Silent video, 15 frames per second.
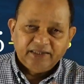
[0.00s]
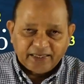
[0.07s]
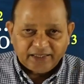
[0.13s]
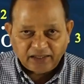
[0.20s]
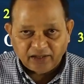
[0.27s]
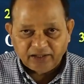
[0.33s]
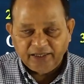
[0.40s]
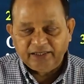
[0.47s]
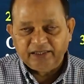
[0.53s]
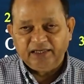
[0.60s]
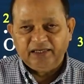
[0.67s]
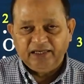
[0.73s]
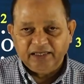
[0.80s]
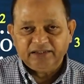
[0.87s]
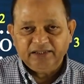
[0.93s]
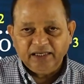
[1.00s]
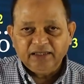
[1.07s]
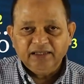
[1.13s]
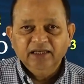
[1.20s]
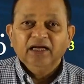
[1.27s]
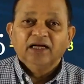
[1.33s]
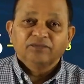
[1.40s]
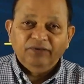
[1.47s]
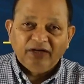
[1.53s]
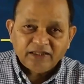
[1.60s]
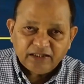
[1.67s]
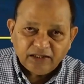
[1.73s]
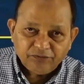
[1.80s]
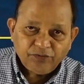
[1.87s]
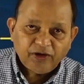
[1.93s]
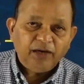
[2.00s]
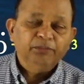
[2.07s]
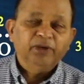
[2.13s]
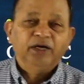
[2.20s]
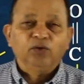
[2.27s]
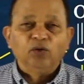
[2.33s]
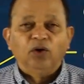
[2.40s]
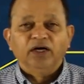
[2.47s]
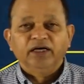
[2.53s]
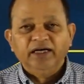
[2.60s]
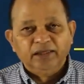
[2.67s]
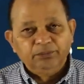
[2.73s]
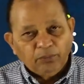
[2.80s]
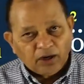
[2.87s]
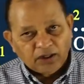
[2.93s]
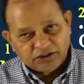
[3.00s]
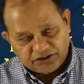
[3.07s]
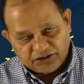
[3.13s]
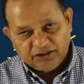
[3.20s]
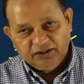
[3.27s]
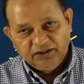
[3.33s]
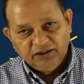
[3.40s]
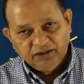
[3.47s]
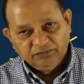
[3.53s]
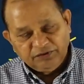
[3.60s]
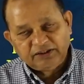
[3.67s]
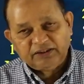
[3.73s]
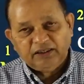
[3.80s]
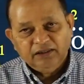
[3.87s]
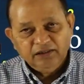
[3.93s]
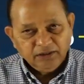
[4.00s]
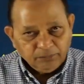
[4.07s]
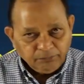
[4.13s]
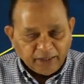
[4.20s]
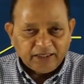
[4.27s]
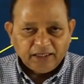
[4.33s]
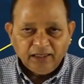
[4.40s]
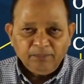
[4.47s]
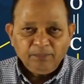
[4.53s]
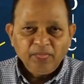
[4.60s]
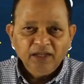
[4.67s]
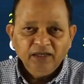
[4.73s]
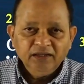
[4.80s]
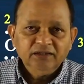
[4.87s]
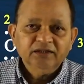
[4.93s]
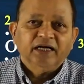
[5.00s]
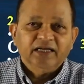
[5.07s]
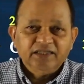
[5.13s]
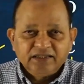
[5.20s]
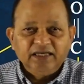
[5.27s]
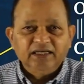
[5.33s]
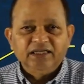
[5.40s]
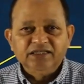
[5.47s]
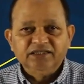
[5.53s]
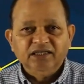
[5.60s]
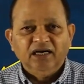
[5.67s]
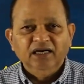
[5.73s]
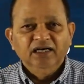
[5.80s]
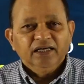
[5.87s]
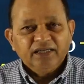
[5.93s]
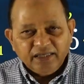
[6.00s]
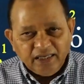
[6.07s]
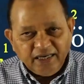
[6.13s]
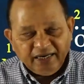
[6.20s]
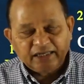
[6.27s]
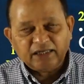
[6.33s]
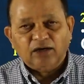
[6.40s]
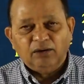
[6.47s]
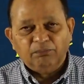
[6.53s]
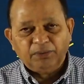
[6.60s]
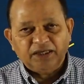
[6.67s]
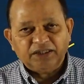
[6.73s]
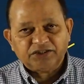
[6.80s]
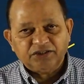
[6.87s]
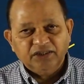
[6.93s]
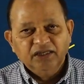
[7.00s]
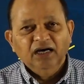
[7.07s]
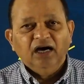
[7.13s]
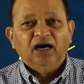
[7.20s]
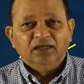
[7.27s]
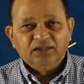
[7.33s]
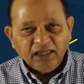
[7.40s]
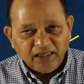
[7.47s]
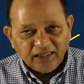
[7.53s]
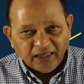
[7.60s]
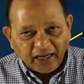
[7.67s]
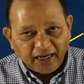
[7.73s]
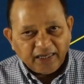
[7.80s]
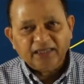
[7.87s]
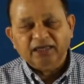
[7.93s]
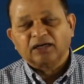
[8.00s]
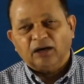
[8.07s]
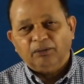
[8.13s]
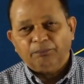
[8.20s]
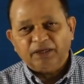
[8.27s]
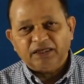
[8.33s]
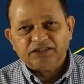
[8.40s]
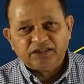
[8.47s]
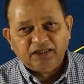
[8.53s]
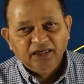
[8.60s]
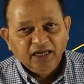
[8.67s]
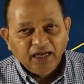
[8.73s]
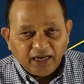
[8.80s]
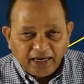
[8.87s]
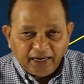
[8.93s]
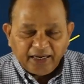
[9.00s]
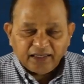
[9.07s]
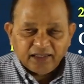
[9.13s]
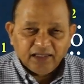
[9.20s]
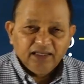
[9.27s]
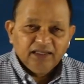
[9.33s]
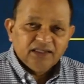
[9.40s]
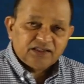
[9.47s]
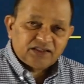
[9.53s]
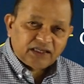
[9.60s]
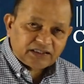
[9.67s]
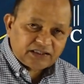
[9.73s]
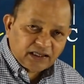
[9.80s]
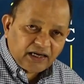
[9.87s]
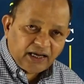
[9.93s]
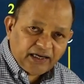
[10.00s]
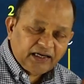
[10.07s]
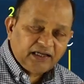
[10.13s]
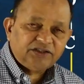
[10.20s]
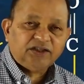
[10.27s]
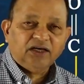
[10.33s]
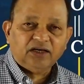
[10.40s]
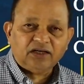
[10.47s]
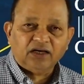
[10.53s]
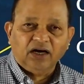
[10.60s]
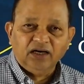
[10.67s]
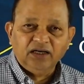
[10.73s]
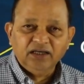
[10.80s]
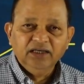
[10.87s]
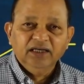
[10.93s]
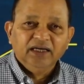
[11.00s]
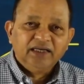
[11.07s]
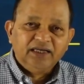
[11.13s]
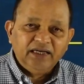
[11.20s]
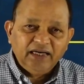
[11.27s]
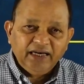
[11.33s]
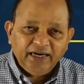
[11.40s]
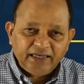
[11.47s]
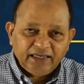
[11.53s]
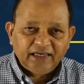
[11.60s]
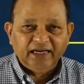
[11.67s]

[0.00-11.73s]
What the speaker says: tetradentate, like that, when they form a coordinate bonds with metal, the result is the chelate complex or the ring complex, and such ligands are called chelating